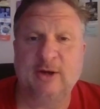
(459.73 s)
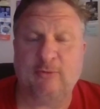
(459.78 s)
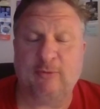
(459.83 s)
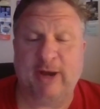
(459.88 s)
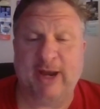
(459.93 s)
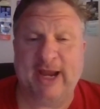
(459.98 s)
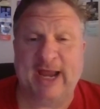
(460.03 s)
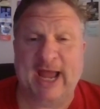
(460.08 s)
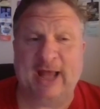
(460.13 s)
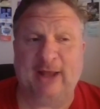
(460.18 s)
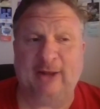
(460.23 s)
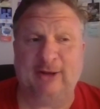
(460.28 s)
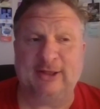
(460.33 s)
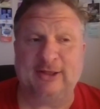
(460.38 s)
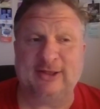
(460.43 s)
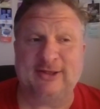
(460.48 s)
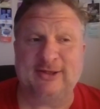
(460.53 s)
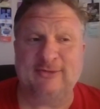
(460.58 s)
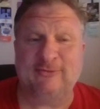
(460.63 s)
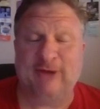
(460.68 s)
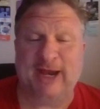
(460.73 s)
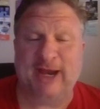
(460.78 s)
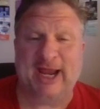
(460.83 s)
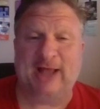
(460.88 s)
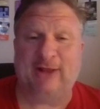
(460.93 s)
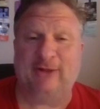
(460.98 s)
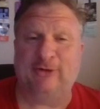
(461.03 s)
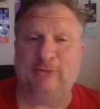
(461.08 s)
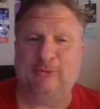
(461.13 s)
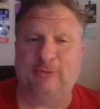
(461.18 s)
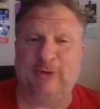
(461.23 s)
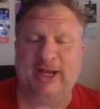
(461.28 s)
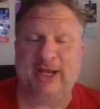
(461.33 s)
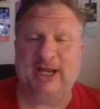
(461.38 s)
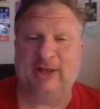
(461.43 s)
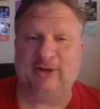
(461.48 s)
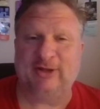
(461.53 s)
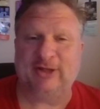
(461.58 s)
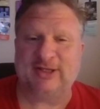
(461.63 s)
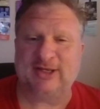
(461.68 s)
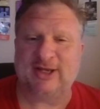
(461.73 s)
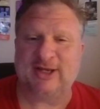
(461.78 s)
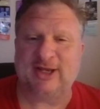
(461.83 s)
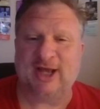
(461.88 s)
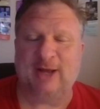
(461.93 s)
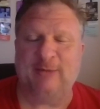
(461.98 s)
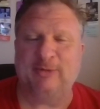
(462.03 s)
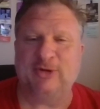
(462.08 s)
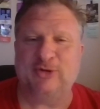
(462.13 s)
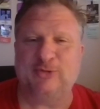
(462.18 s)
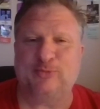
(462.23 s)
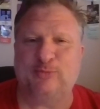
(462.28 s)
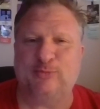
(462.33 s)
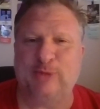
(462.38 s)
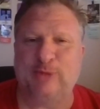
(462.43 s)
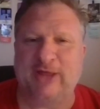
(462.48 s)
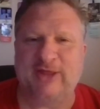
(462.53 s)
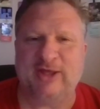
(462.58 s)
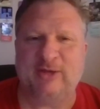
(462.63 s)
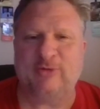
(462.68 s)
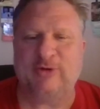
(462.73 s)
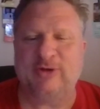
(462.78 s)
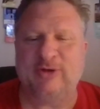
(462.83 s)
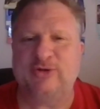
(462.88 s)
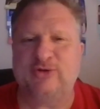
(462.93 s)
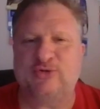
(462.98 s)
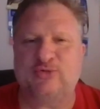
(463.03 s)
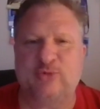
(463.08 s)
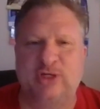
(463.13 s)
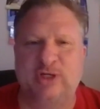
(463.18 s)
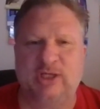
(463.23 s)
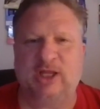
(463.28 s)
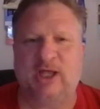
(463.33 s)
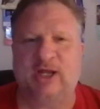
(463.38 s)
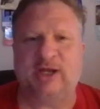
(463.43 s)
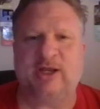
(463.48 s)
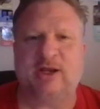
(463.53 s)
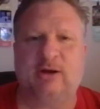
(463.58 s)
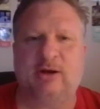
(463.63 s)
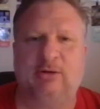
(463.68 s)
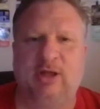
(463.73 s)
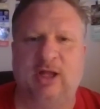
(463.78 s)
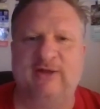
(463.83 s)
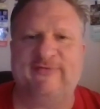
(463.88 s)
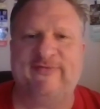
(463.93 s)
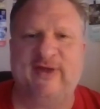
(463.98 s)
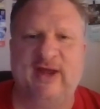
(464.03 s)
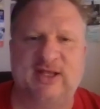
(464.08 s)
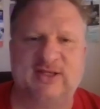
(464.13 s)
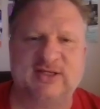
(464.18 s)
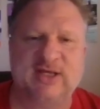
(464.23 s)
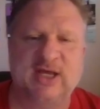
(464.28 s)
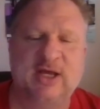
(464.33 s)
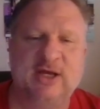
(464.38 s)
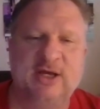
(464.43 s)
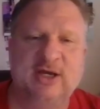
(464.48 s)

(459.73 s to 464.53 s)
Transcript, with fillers: Ray Allen, Ray Allen, Wayne Ellington combos, I think, would intrigue a lot of Carolina fans.